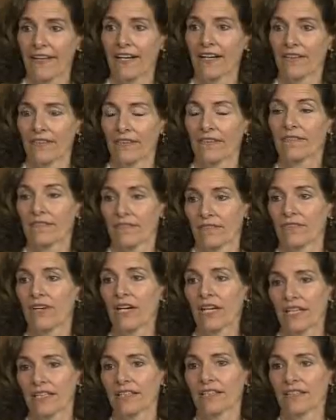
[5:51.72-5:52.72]
Yeah, exactly. Oh,
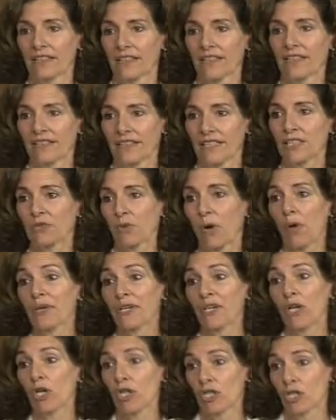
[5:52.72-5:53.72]
that's good too. Yeah, that's why
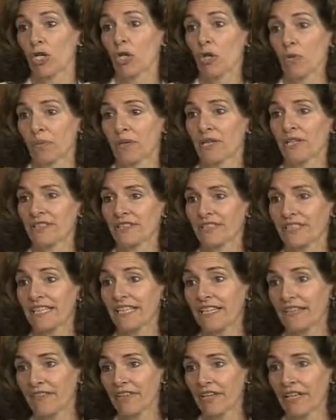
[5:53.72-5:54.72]
we call it co-parenting,
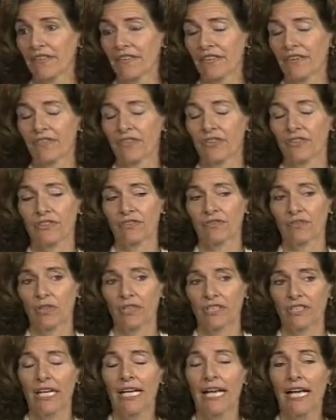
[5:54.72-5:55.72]
even if you're
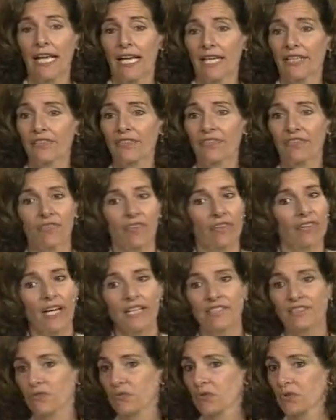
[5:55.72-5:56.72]
divorced.
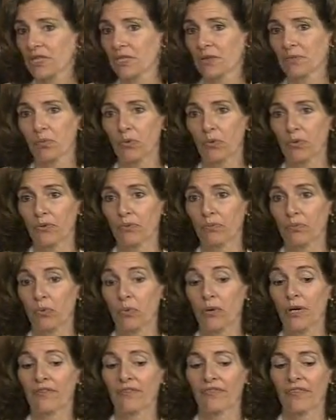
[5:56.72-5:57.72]
That's a really important
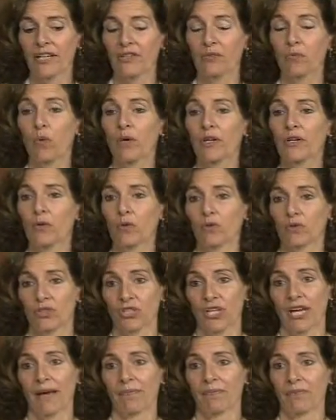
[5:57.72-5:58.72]
point. In fact, one whole
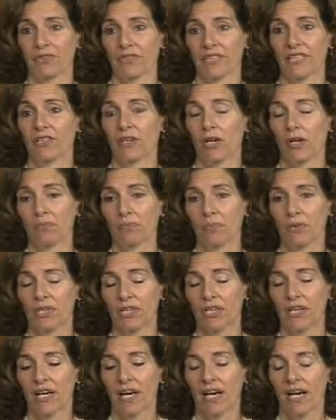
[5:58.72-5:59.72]
chapter in our
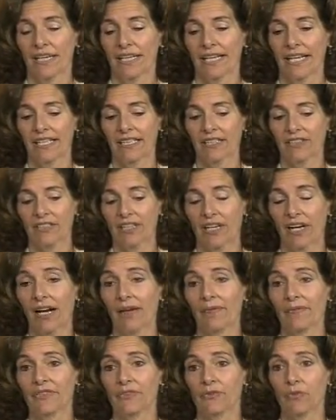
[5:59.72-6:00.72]
book, Getting to
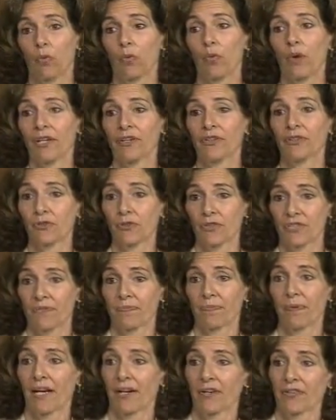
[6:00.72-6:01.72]
Calm, is when your
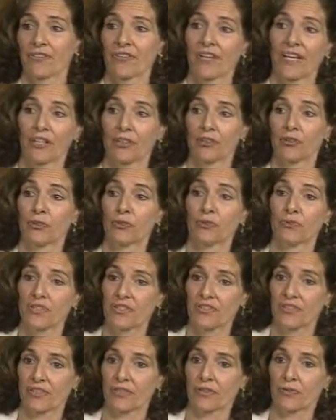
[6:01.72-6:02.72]
spouse and you
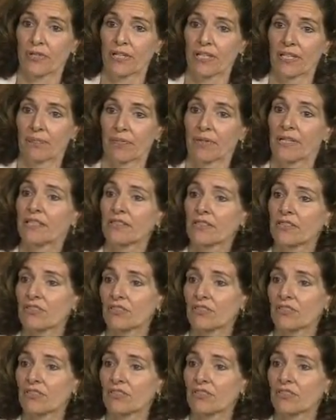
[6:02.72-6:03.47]
disagree, because